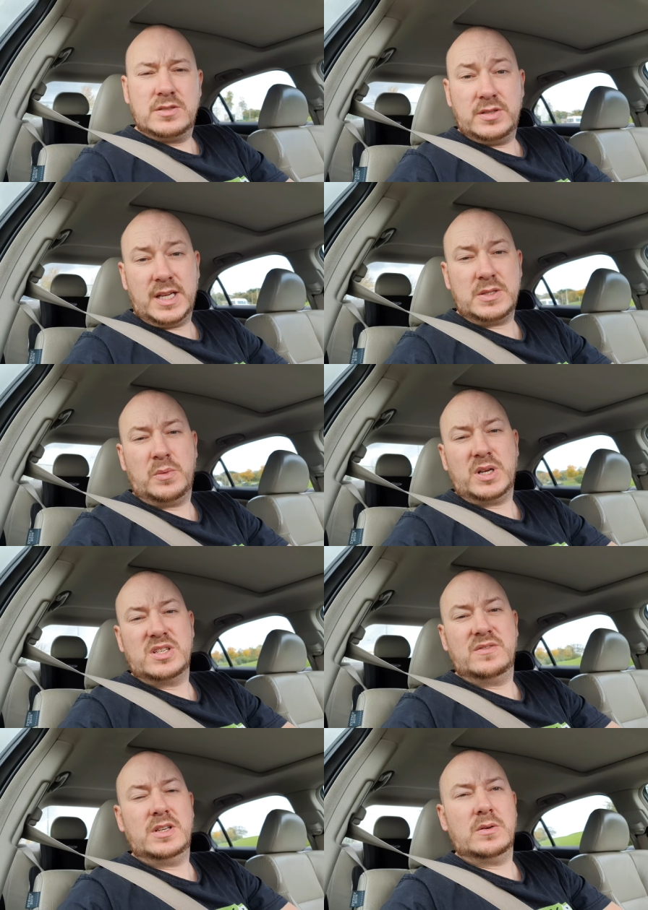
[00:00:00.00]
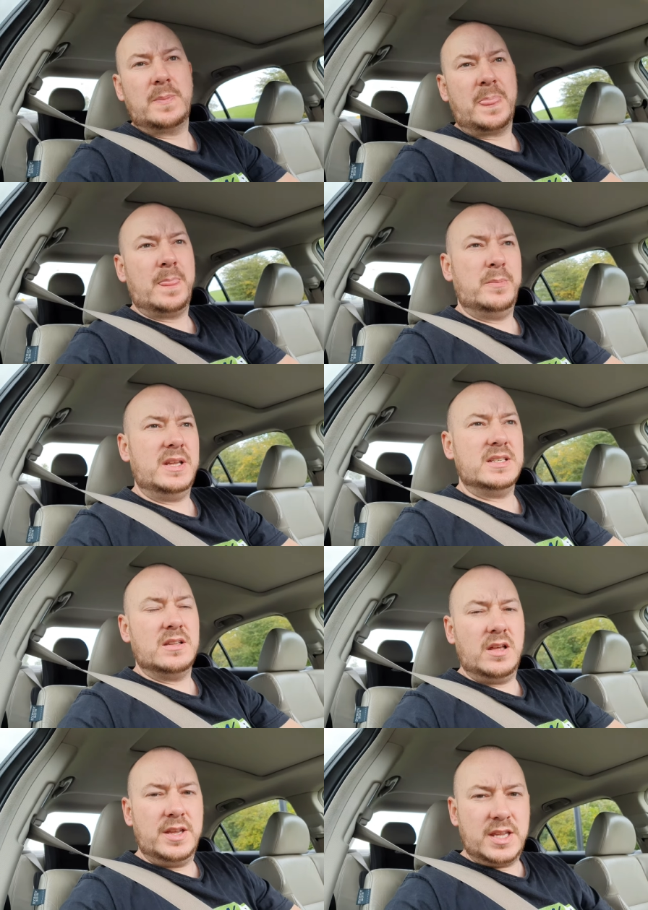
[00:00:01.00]
So thanks for watching the video. Please
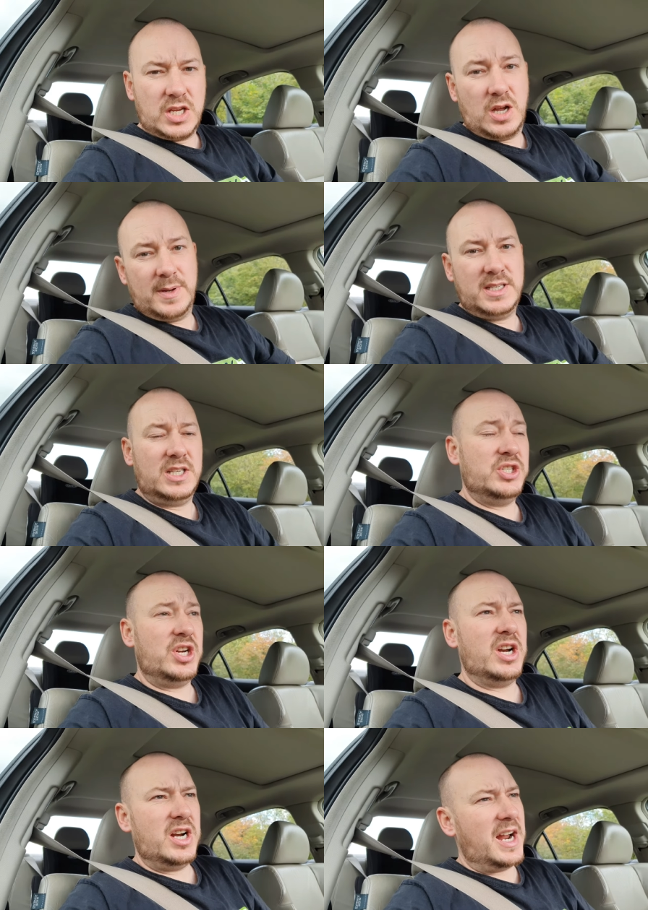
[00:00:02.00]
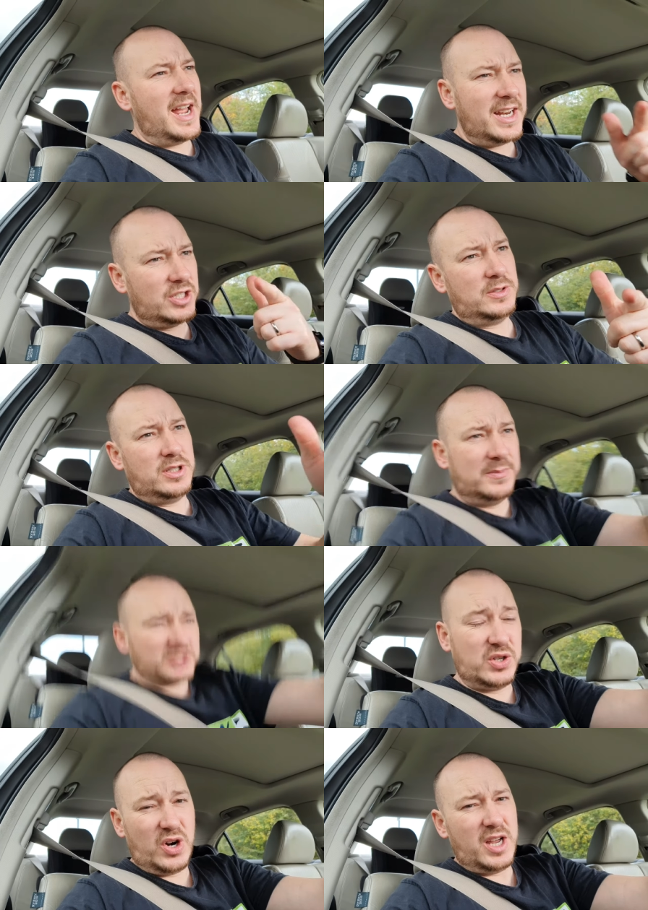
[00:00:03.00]
like, comment, share and
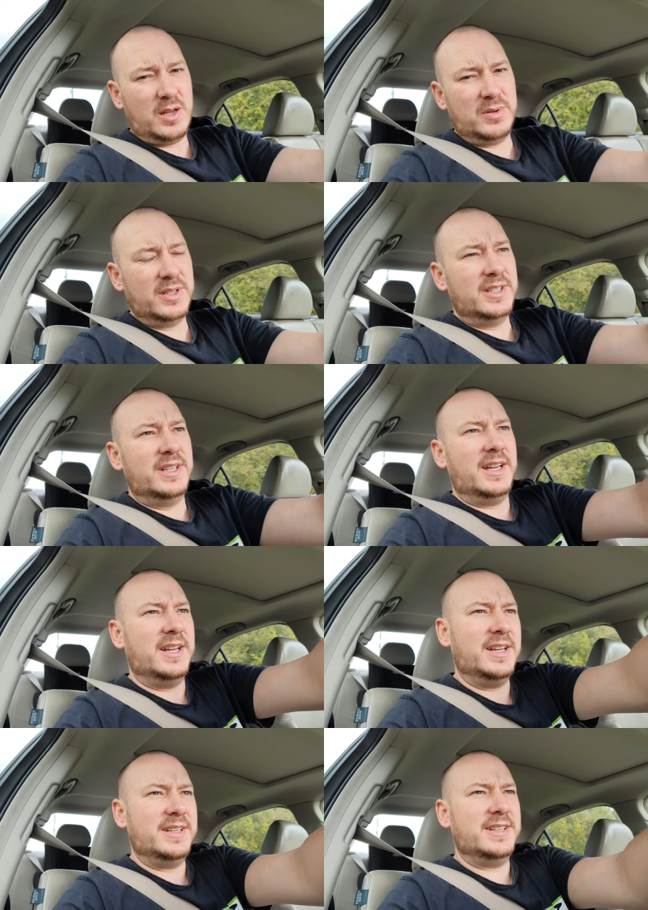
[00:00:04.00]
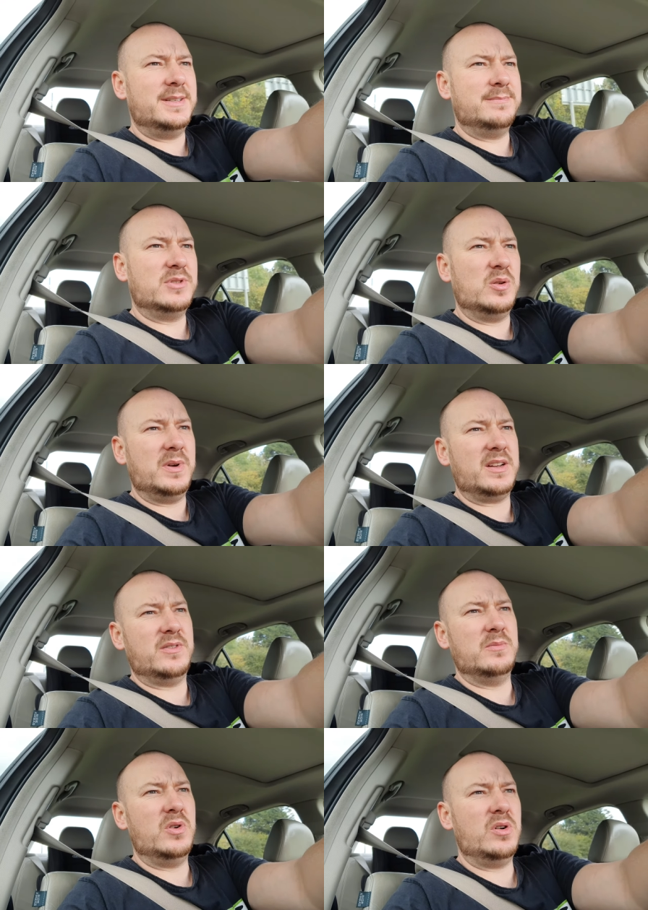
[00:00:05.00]
subscribe and um, come back
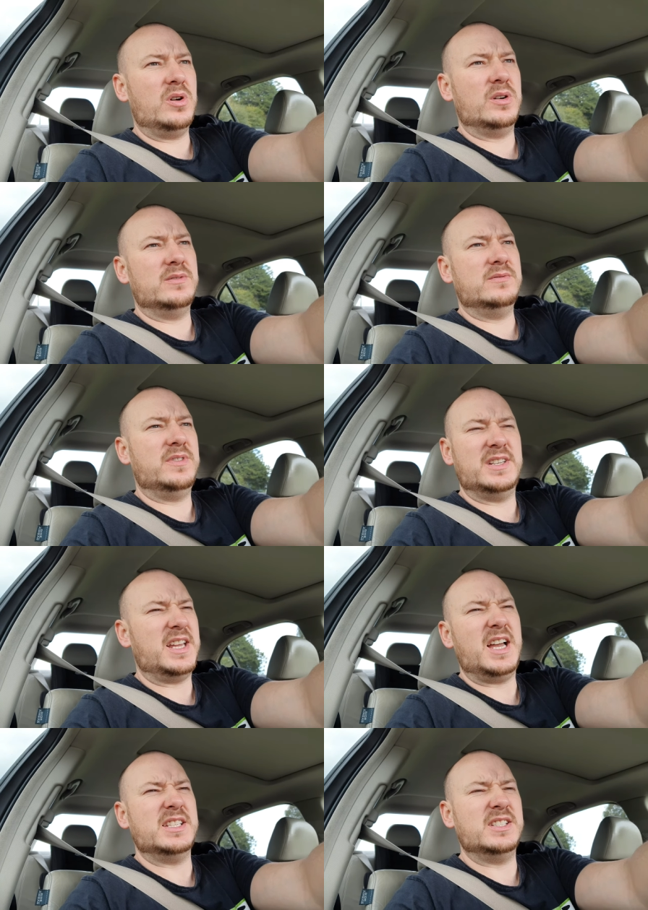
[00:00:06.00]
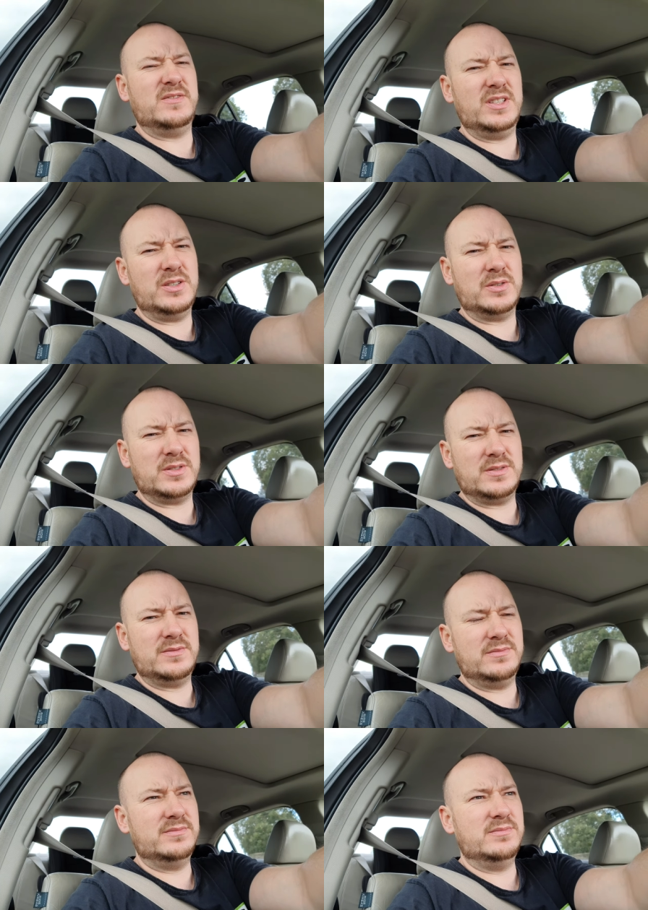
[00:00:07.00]
for more fantastic videos
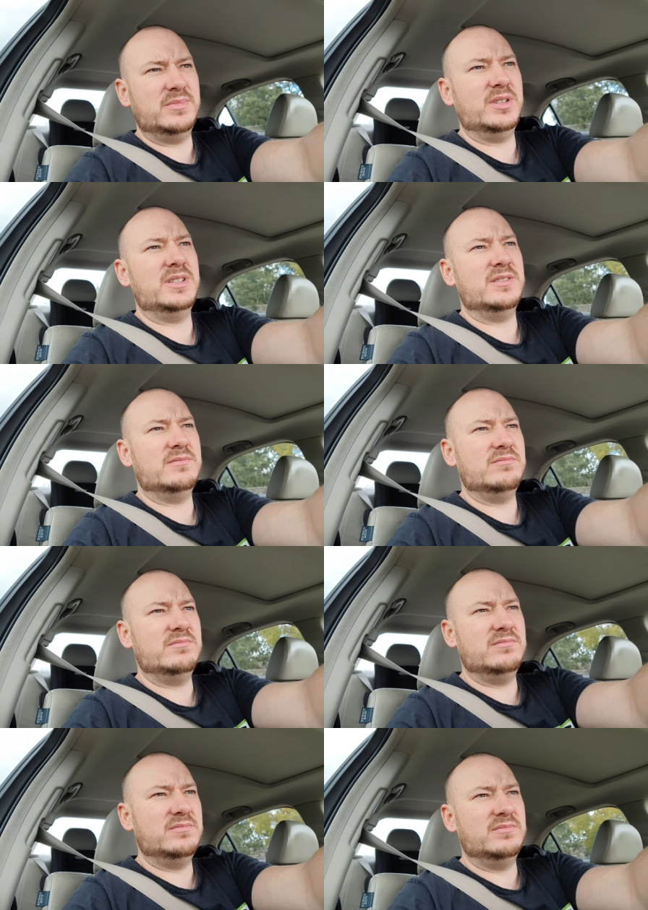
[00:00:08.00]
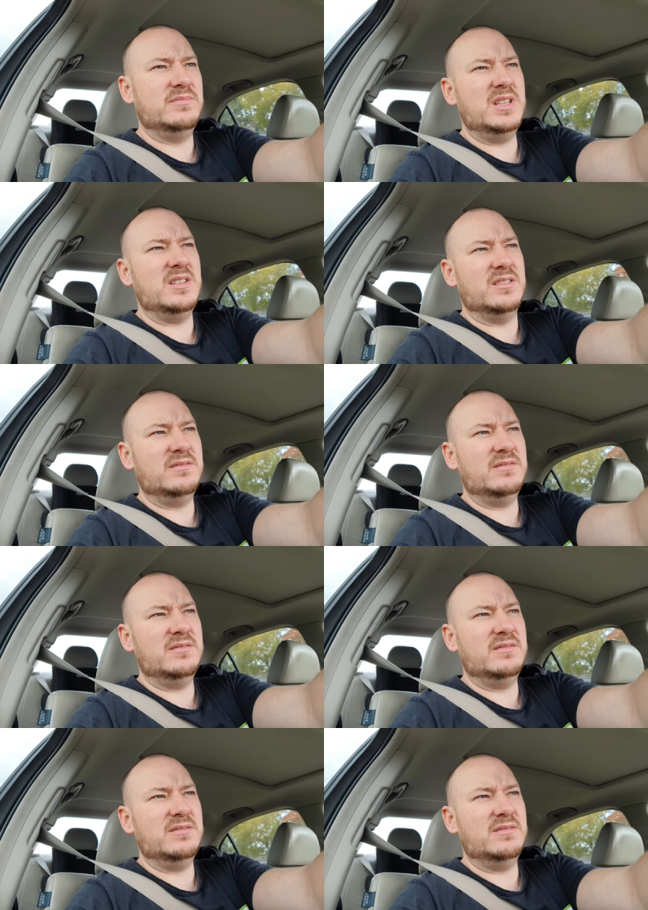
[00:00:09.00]
by me.